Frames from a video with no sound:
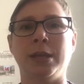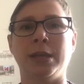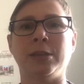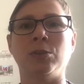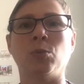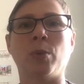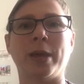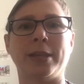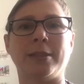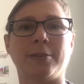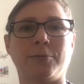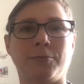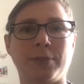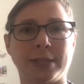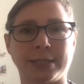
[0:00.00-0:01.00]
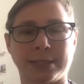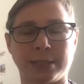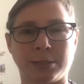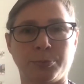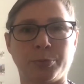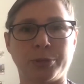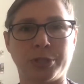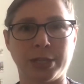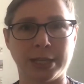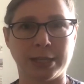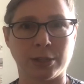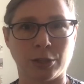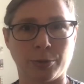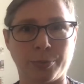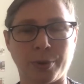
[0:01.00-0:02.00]
the way that fits this
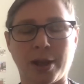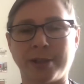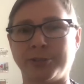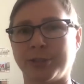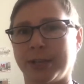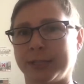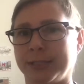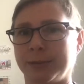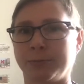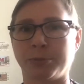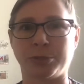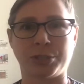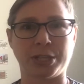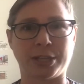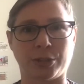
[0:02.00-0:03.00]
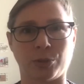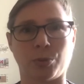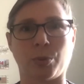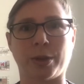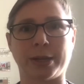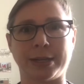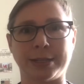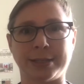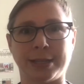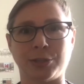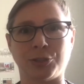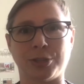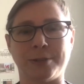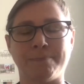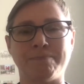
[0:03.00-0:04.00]
particular project and particular
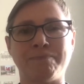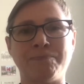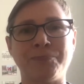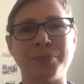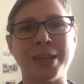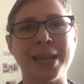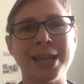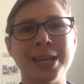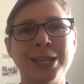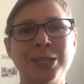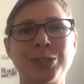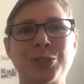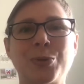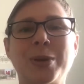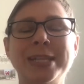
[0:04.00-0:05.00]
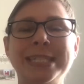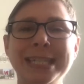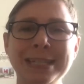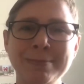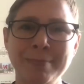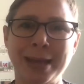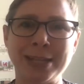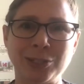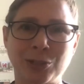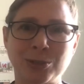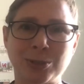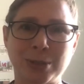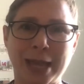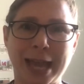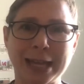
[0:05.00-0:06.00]
organization. So I didn't
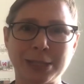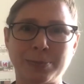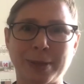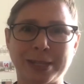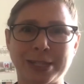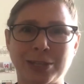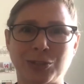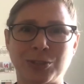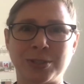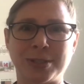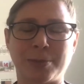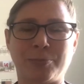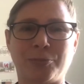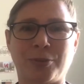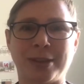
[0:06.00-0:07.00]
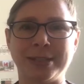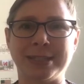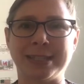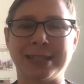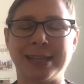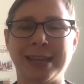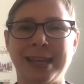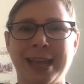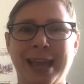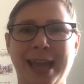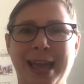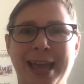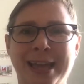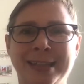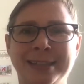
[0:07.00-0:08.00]
manage expectations up front,
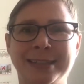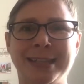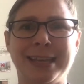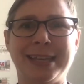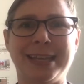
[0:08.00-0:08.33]
and